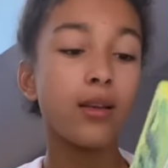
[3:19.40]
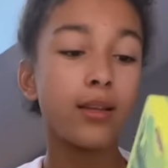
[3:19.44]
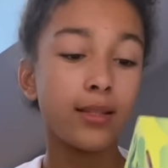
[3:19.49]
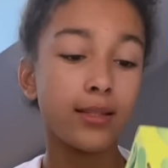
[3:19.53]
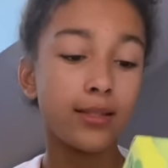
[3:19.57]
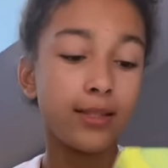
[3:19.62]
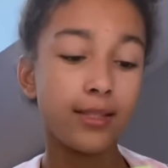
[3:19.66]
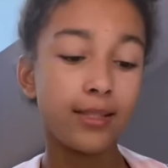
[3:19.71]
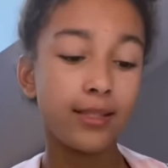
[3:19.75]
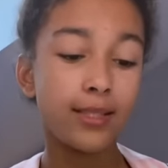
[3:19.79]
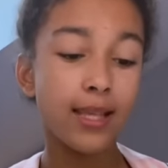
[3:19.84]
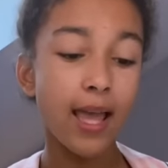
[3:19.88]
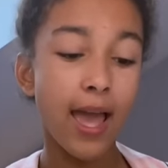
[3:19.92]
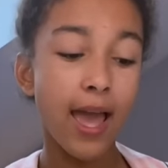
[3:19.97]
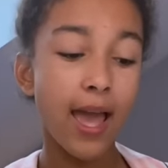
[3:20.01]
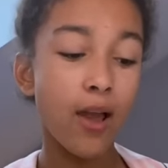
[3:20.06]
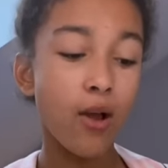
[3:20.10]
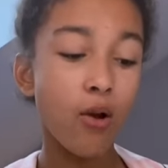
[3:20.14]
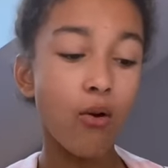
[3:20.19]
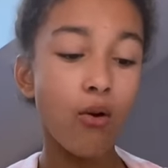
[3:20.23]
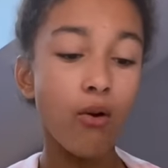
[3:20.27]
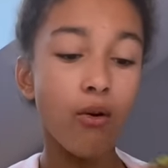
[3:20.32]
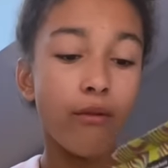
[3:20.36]

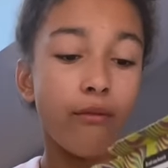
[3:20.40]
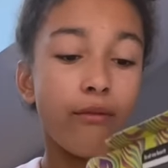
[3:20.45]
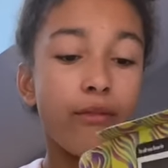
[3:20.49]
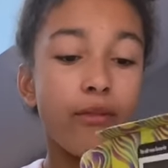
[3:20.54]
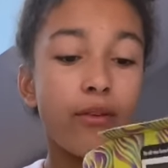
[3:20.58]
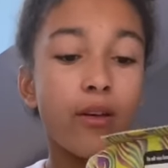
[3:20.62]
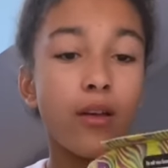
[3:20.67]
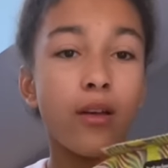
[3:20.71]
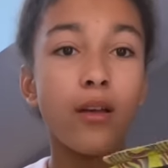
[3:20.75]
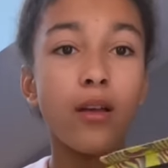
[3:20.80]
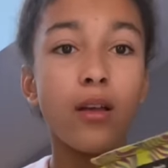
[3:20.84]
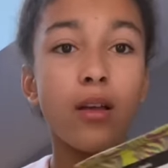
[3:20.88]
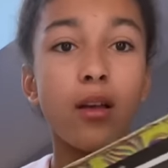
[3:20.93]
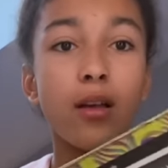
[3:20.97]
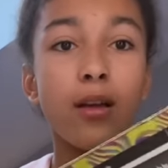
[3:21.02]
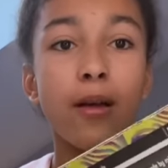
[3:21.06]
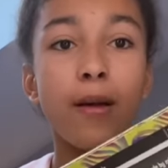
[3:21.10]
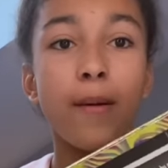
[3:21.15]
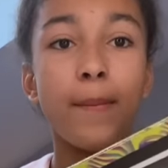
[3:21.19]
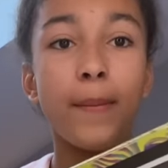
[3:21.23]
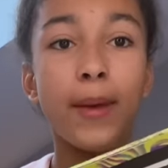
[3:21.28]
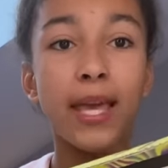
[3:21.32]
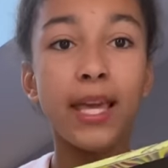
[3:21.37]
set of
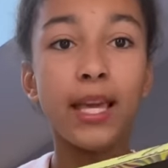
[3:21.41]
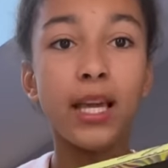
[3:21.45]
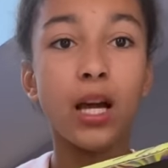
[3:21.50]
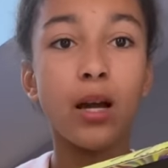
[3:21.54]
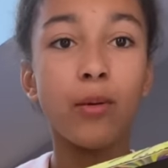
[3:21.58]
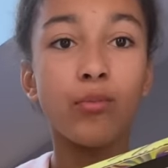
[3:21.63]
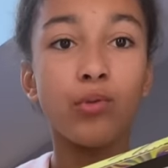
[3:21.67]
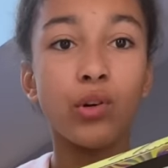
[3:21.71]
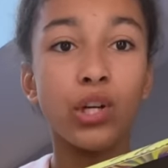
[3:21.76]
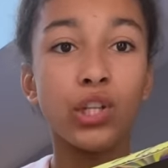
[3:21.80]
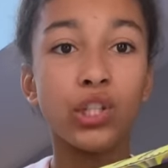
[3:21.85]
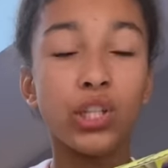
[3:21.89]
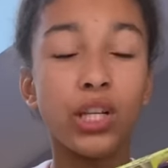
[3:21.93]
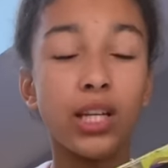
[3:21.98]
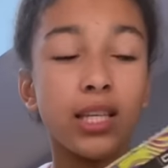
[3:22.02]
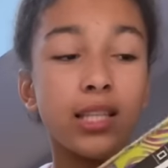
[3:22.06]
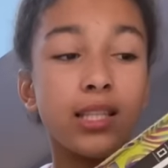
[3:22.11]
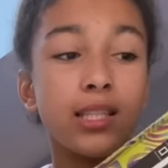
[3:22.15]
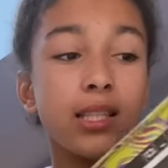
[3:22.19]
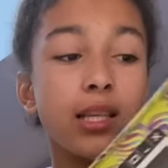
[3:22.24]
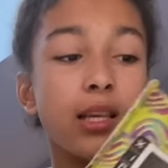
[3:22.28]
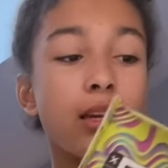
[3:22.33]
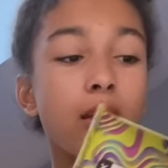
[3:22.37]
makeup
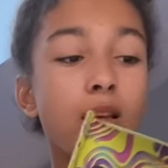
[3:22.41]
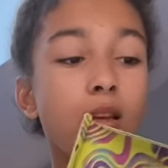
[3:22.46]
brushes,